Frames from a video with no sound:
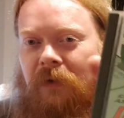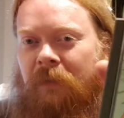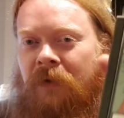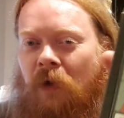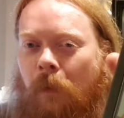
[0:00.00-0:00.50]

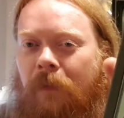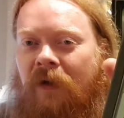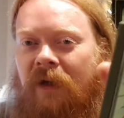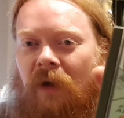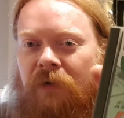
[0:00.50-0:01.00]

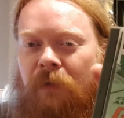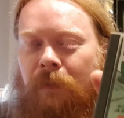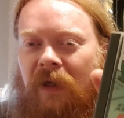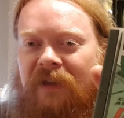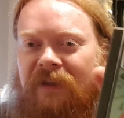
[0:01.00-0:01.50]
Monopoly on the
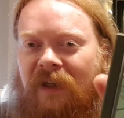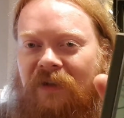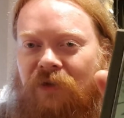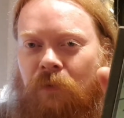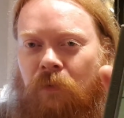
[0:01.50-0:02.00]

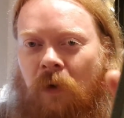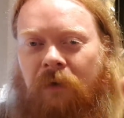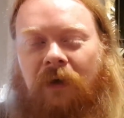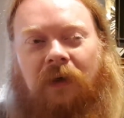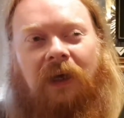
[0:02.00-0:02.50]
PlayStation
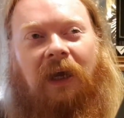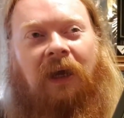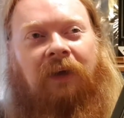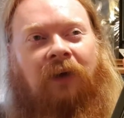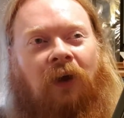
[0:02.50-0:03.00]
1.
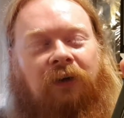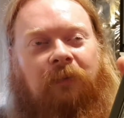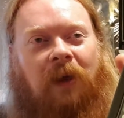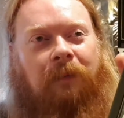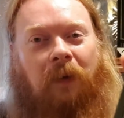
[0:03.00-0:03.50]
And I
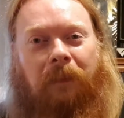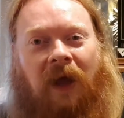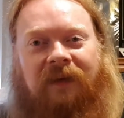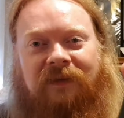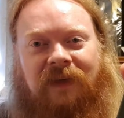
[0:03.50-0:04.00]
remember
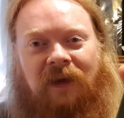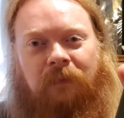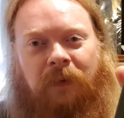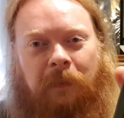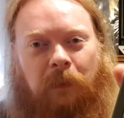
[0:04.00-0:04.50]
passing out
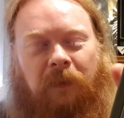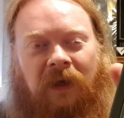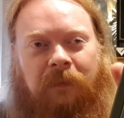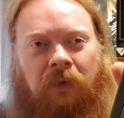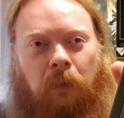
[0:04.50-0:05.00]
and people
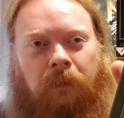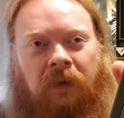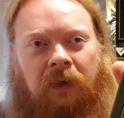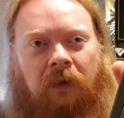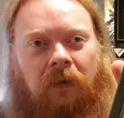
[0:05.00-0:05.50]
playing
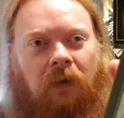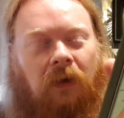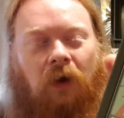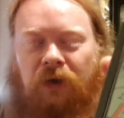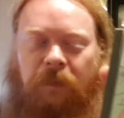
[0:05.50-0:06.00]
Monopoly.
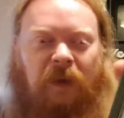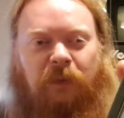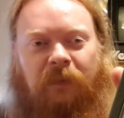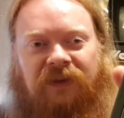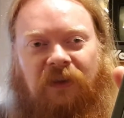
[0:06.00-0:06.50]
Other
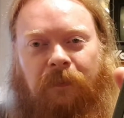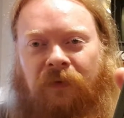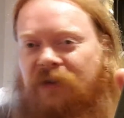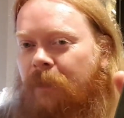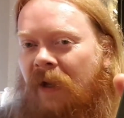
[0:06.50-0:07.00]
people must
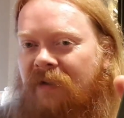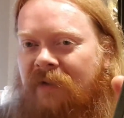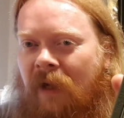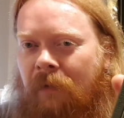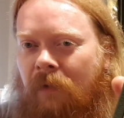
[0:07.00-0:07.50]
have
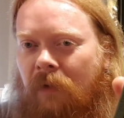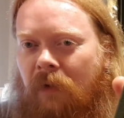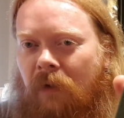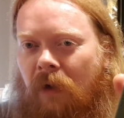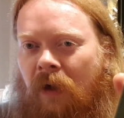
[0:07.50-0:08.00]
passed out
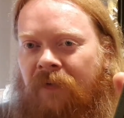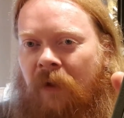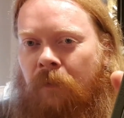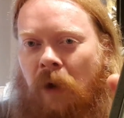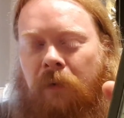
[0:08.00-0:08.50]
and
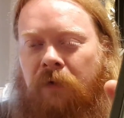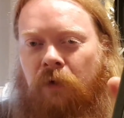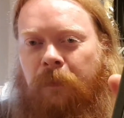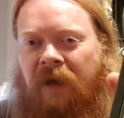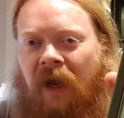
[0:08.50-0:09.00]
then woken
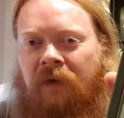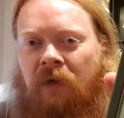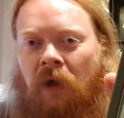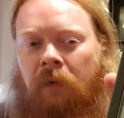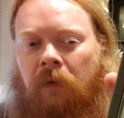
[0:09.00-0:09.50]
up again
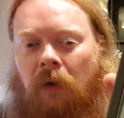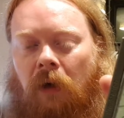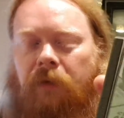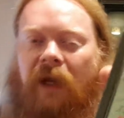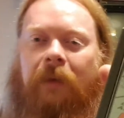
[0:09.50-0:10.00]
and going,
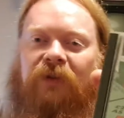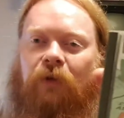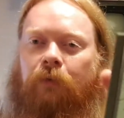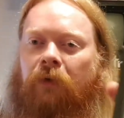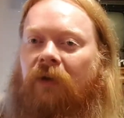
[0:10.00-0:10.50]
oh, the game's
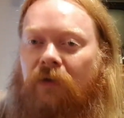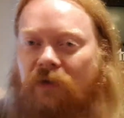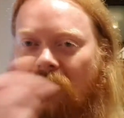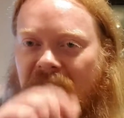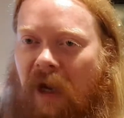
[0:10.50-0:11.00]
still running,
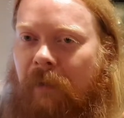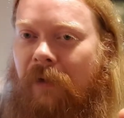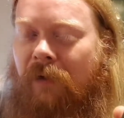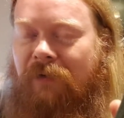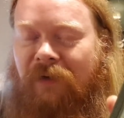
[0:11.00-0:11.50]
just
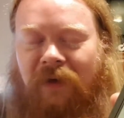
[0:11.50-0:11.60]
carried on.